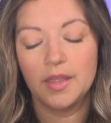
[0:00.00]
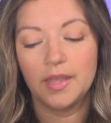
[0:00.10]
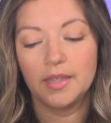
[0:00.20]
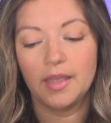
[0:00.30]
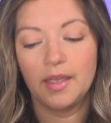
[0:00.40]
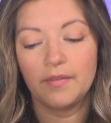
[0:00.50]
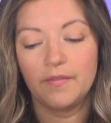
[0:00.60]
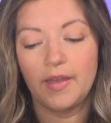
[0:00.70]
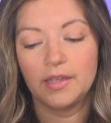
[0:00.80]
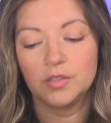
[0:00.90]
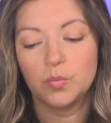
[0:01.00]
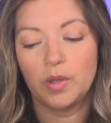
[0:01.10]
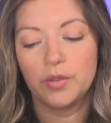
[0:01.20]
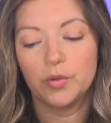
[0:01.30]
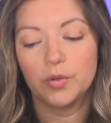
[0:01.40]
They can't fast
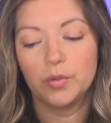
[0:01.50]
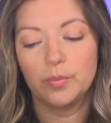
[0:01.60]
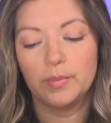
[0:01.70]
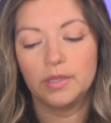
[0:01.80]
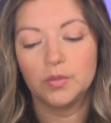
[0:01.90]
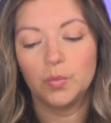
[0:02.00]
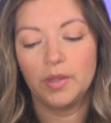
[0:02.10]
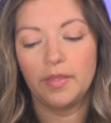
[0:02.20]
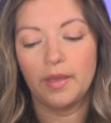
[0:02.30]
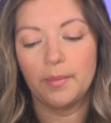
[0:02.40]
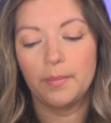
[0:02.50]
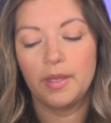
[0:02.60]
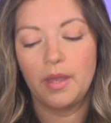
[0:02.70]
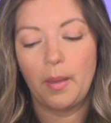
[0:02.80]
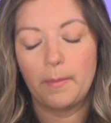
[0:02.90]
while the groom is with them,
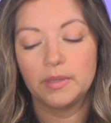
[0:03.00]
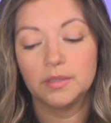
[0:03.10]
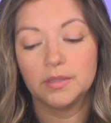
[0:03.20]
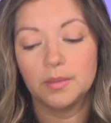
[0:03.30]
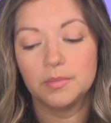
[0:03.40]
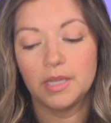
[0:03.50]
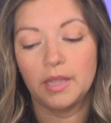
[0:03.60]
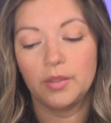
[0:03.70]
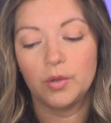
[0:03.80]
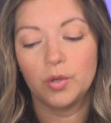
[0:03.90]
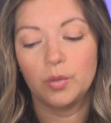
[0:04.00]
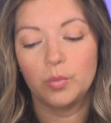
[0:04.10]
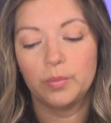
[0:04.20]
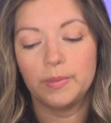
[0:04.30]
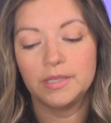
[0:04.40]
but someday the groom
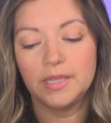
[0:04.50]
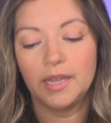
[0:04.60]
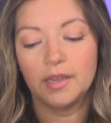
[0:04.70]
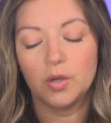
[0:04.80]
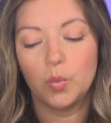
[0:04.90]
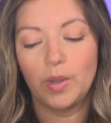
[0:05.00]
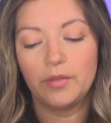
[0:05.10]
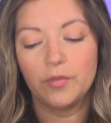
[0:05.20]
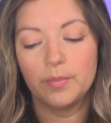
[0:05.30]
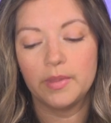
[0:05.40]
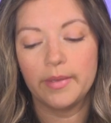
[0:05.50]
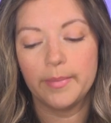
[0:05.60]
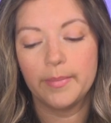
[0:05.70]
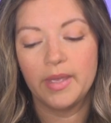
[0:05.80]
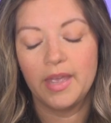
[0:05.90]
will be taken away from them,